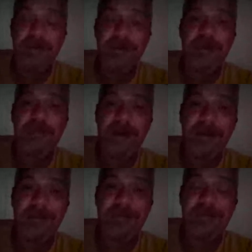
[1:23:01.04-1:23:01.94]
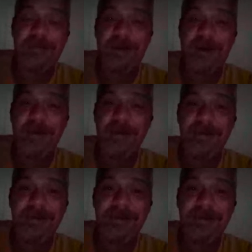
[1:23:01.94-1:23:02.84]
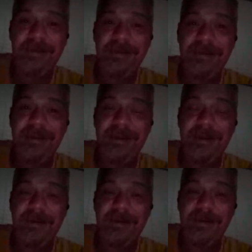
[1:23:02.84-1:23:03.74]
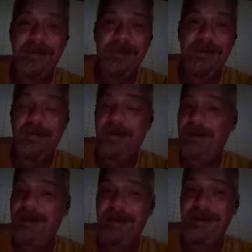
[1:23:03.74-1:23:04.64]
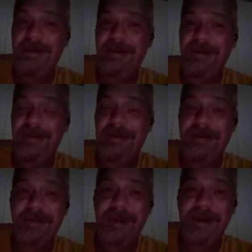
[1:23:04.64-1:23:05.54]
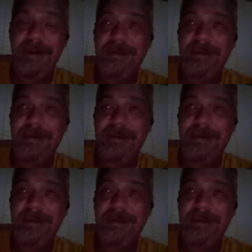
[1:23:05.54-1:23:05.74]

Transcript: to be responsible for hurting, you know, you or somebody